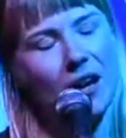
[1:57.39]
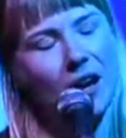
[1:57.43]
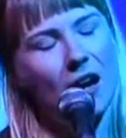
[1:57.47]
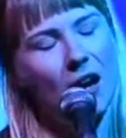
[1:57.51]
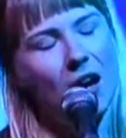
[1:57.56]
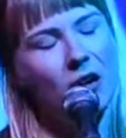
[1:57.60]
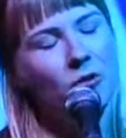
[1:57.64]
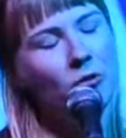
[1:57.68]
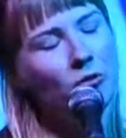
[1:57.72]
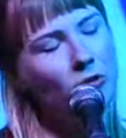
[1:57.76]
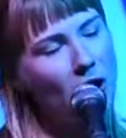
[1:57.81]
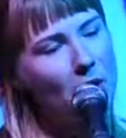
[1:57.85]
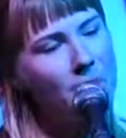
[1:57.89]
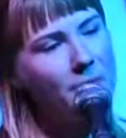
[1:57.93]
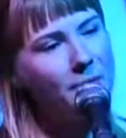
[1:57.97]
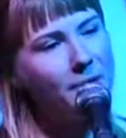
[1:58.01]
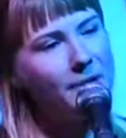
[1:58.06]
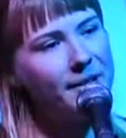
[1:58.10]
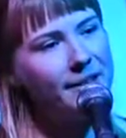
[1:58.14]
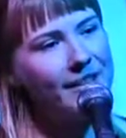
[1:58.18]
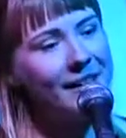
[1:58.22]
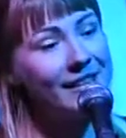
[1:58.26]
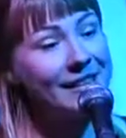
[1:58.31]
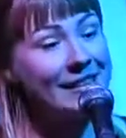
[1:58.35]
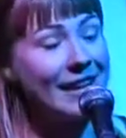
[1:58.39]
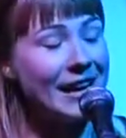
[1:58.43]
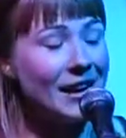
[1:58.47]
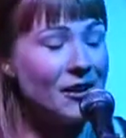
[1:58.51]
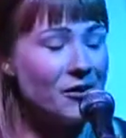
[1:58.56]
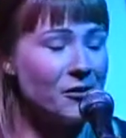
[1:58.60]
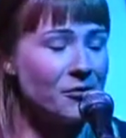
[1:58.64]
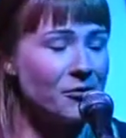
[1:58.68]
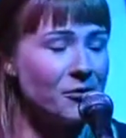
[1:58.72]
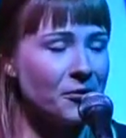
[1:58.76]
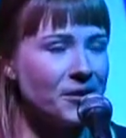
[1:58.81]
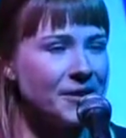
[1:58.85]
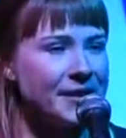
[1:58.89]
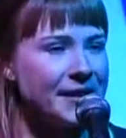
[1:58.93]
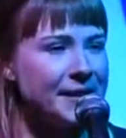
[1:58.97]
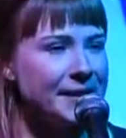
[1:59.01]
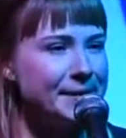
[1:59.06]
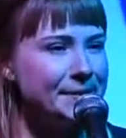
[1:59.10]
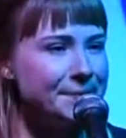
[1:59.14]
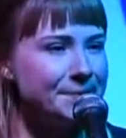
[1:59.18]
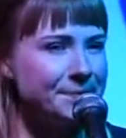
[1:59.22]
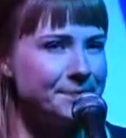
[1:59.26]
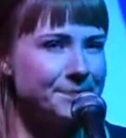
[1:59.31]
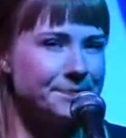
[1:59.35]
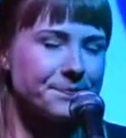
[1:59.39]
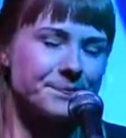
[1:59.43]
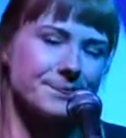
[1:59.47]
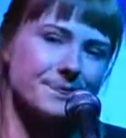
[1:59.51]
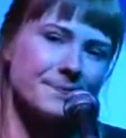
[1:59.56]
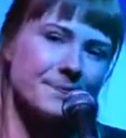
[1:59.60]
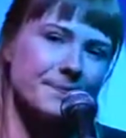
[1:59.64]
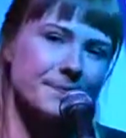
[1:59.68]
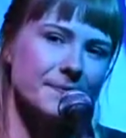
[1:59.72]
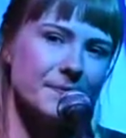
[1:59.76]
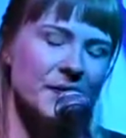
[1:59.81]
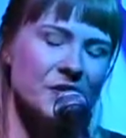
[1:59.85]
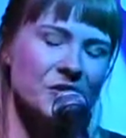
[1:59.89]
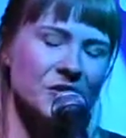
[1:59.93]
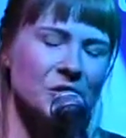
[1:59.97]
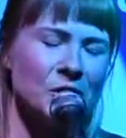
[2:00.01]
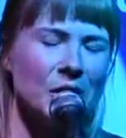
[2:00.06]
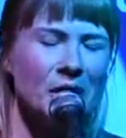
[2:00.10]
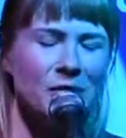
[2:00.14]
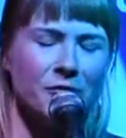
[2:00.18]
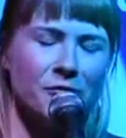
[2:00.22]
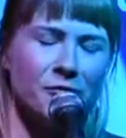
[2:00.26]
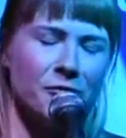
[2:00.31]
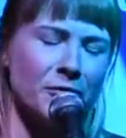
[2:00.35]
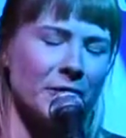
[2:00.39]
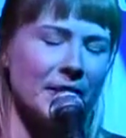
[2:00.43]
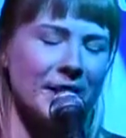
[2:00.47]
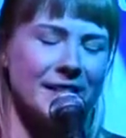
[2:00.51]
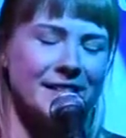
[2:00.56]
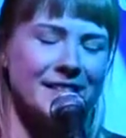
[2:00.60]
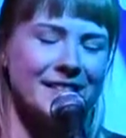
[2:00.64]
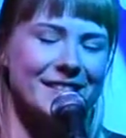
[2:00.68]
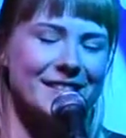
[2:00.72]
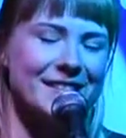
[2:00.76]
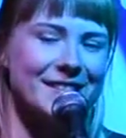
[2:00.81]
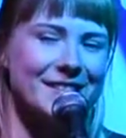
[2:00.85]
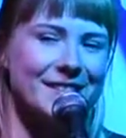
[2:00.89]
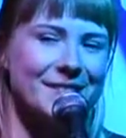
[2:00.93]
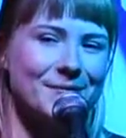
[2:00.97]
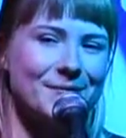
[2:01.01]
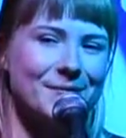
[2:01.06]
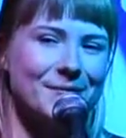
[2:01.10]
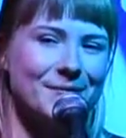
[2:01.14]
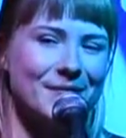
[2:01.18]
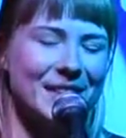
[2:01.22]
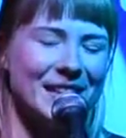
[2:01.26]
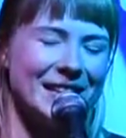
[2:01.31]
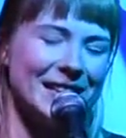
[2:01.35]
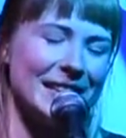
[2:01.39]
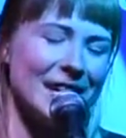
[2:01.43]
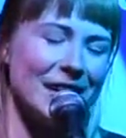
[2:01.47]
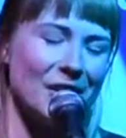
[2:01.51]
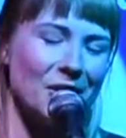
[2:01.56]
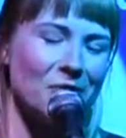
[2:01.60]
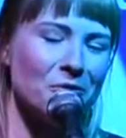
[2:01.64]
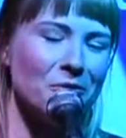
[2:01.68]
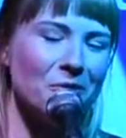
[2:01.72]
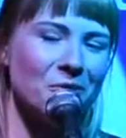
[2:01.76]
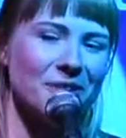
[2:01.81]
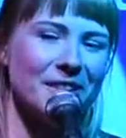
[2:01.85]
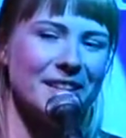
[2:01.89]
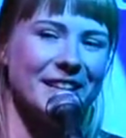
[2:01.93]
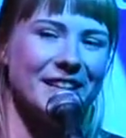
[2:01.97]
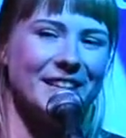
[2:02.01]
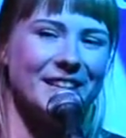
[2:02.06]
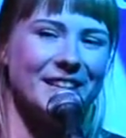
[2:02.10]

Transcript: I grew up in California, so I have friends in California.